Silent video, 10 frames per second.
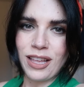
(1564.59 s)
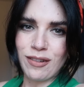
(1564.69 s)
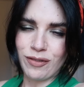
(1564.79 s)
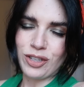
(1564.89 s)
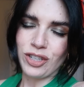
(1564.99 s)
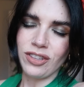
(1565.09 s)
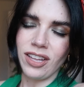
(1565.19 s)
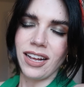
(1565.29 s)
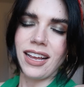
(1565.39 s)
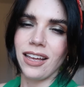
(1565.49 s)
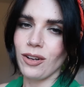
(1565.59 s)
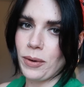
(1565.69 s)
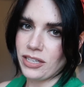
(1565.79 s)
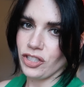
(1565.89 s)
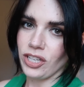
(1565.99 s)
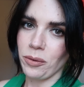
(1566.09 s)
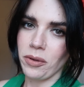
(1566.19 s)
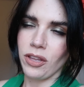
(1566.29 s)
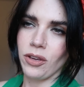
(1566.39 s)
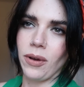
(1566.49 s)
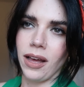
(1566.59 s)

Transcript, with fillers: in the future that I cannot wait to share with you,